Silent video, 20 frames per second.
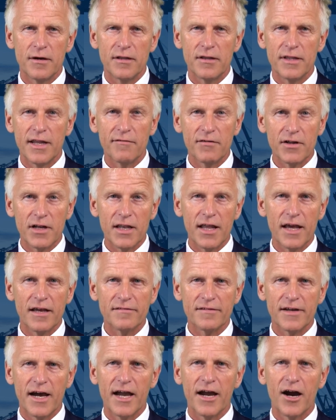
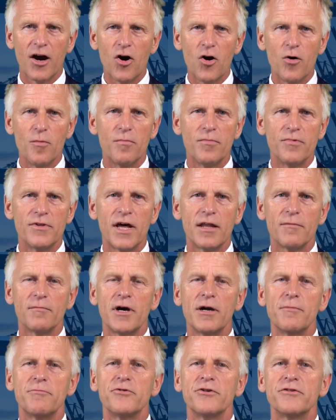Nevertheless, I hope that
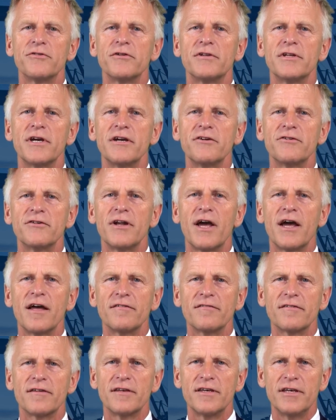my presentation has
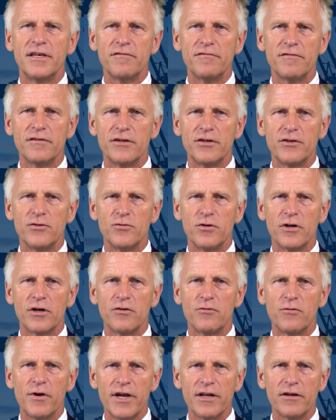given you a
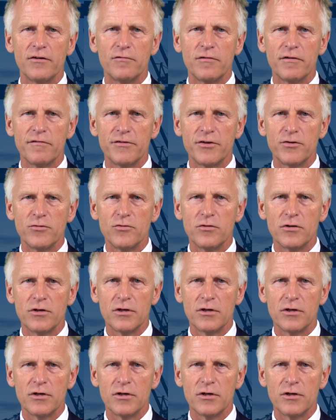great overview